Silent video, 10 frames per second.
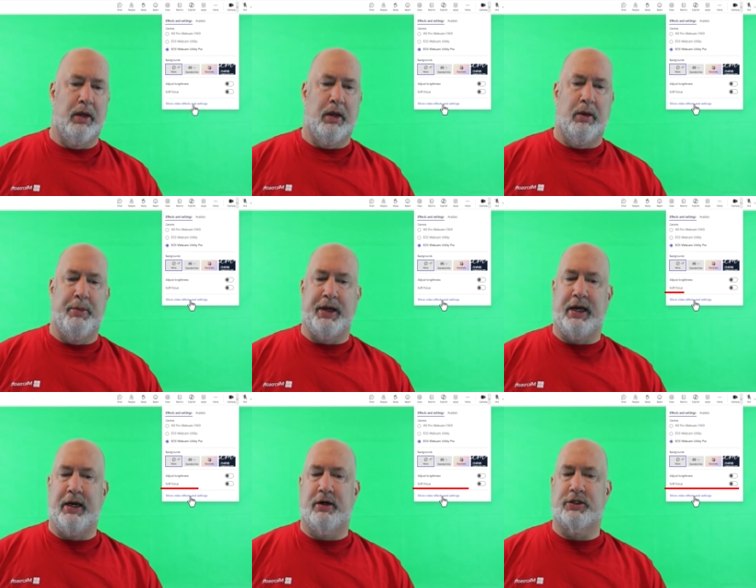But
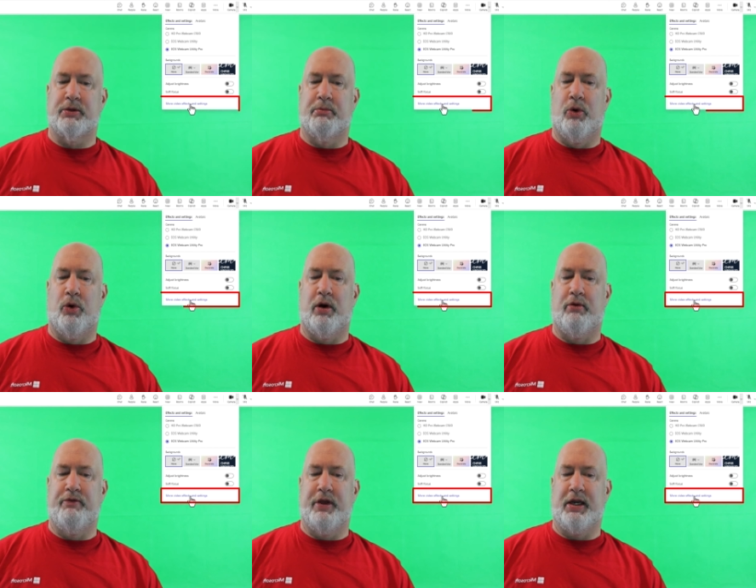here's more
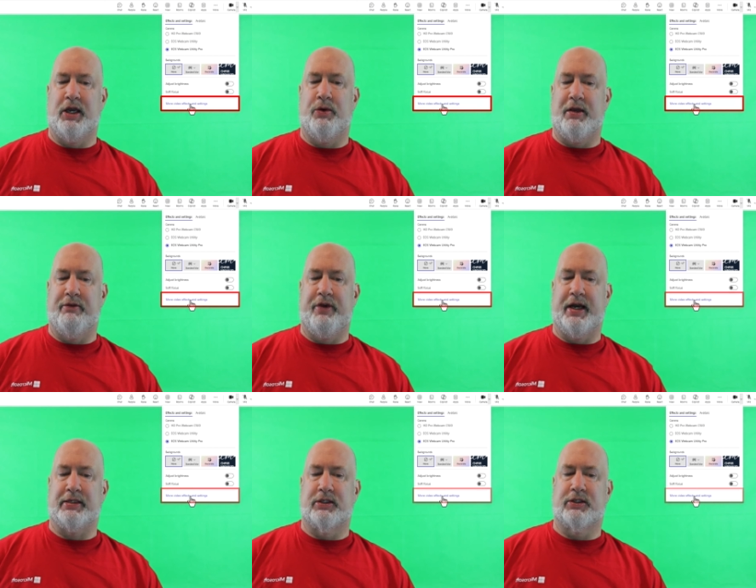video
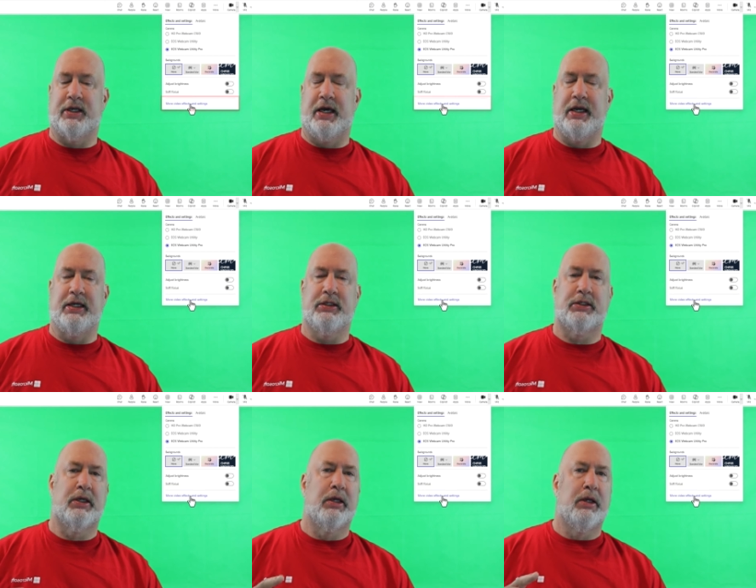effects and
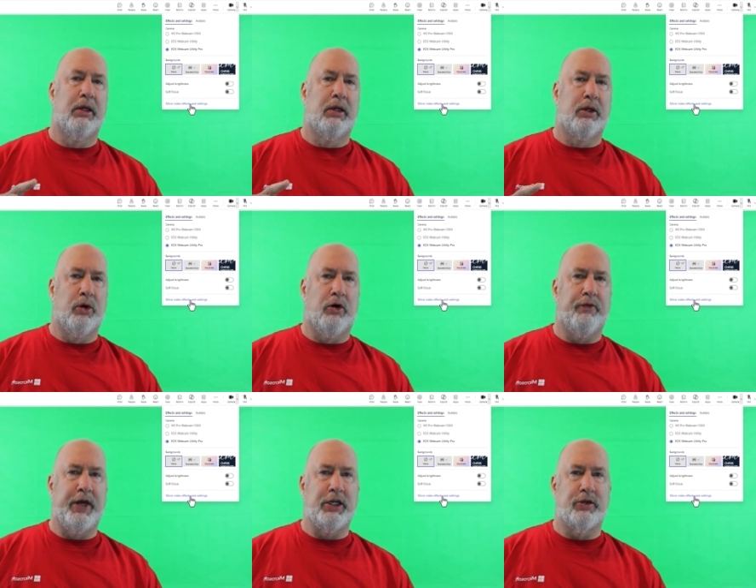settings. Cool
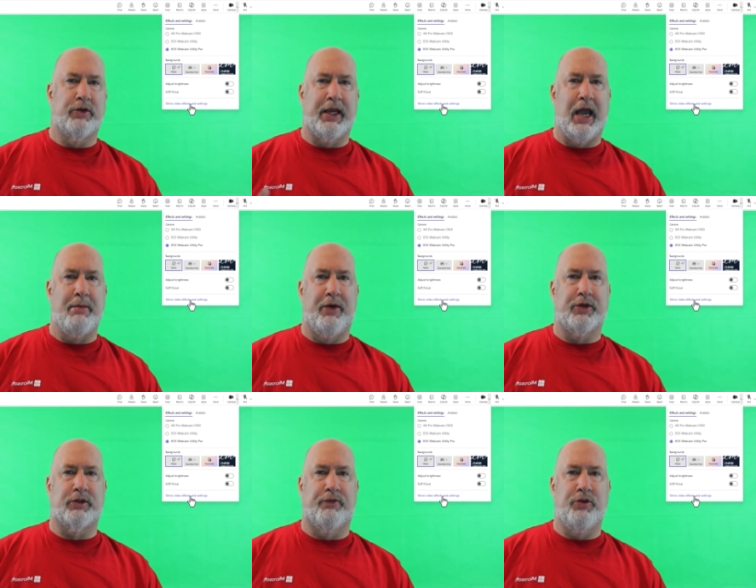feature, they came out
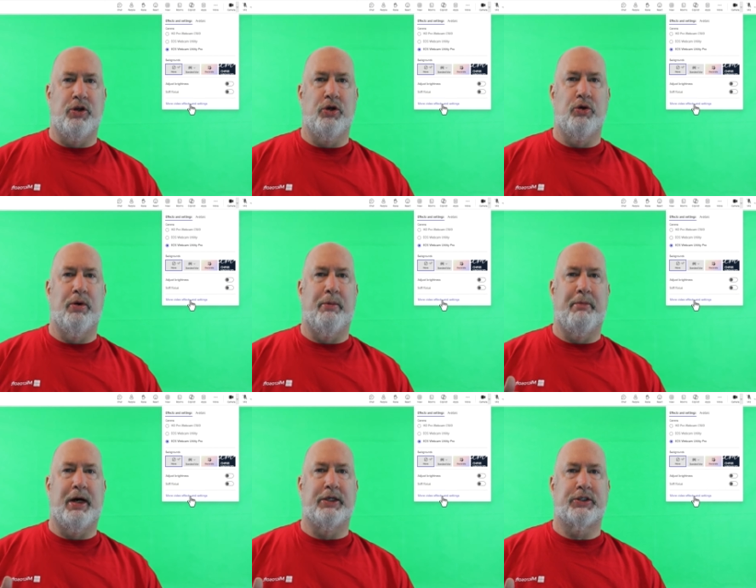this a few
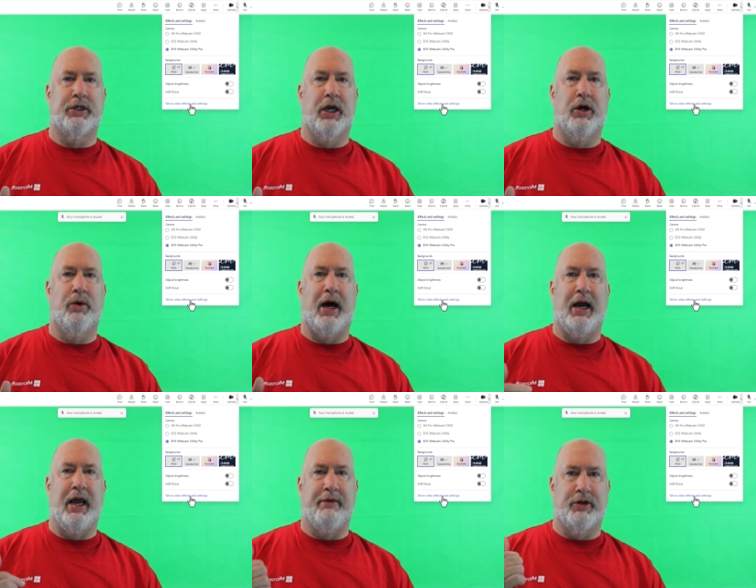months ago. I
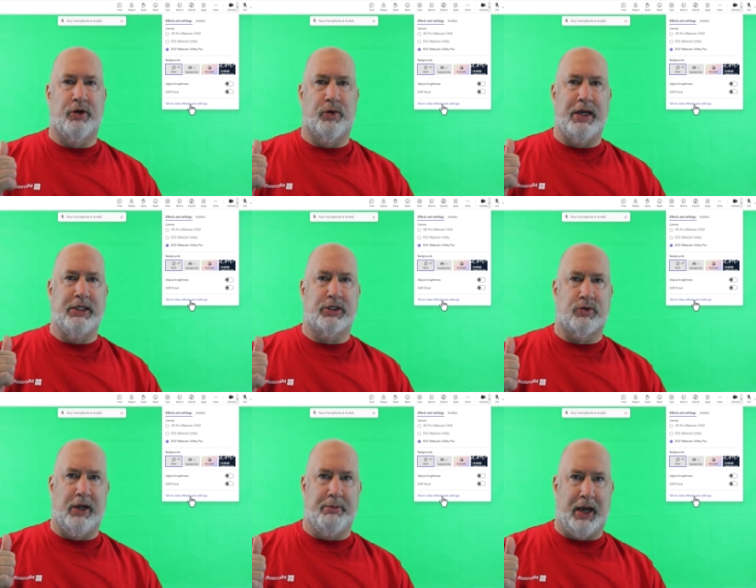have a green
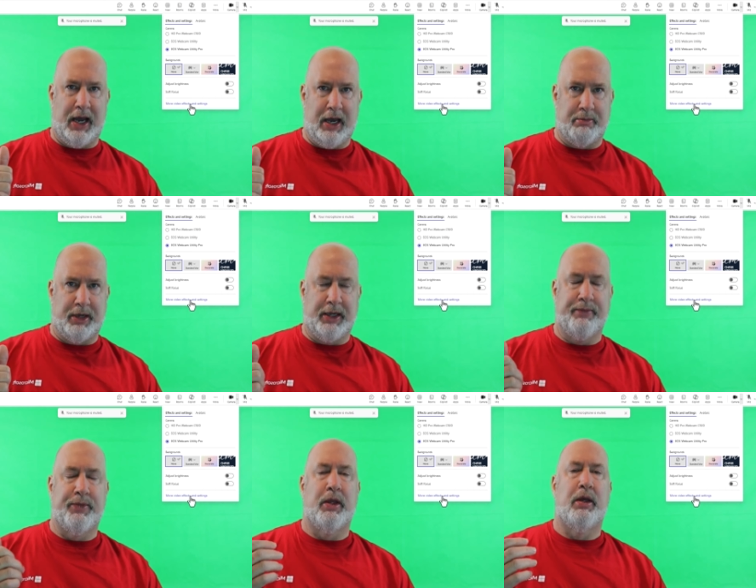screen behind me.
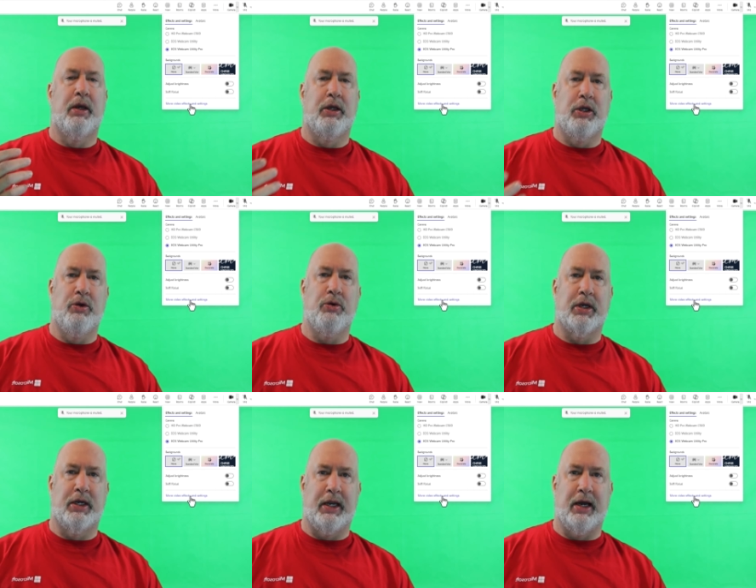You
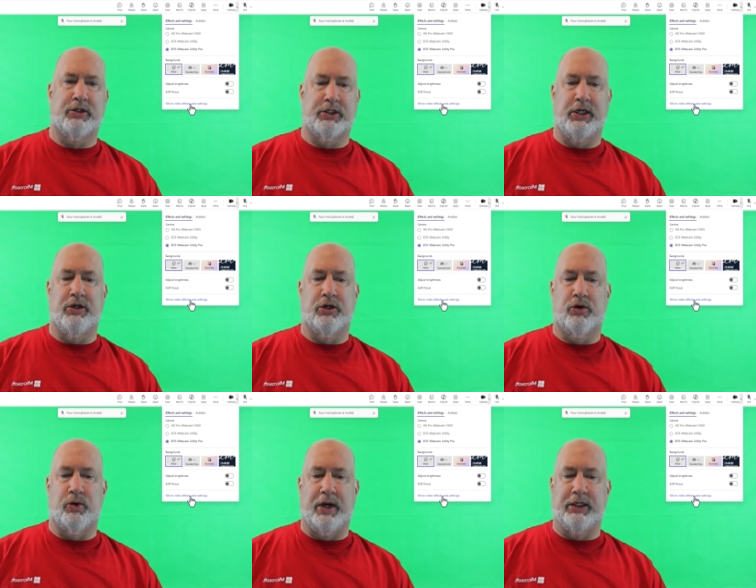can now see your
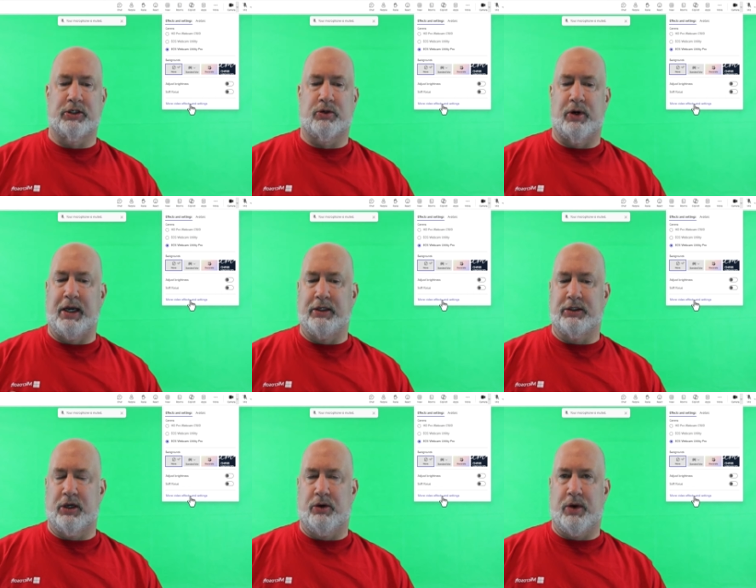green screen.
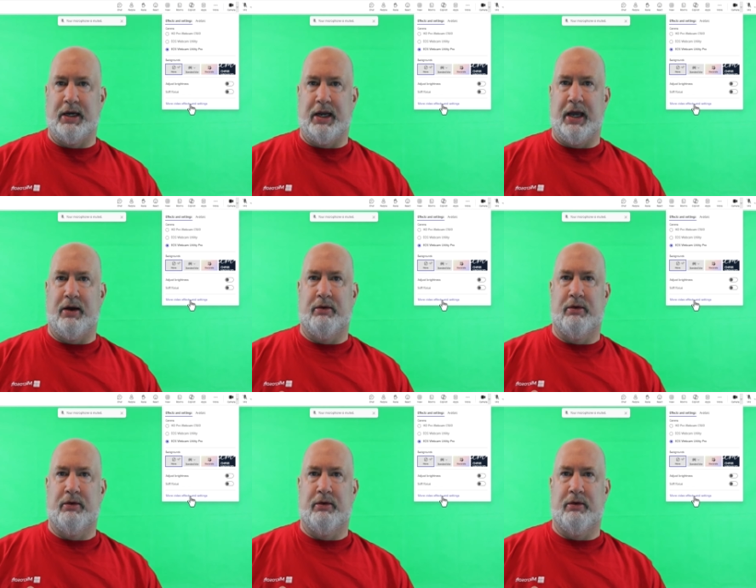So right now,